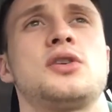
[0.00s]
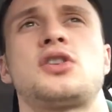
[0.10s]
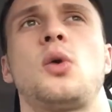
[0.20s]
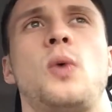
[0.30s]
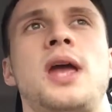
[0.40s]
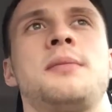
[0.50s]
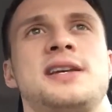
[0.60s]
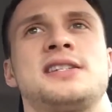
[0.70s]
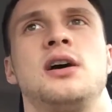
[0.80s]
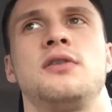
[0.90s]
I'll start weighing
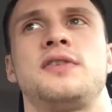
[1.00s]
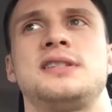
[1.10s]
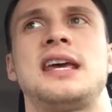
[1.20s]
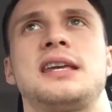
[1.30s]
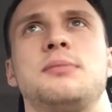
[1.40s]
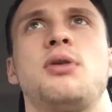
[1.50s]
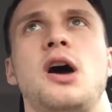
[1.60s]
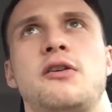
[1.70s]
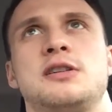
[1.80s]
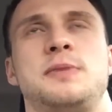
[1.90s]
myself and taking
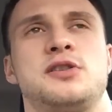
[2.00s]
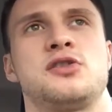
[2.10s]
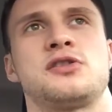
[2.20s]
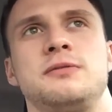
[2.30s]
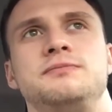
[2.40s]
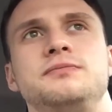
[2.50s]
progress pictures.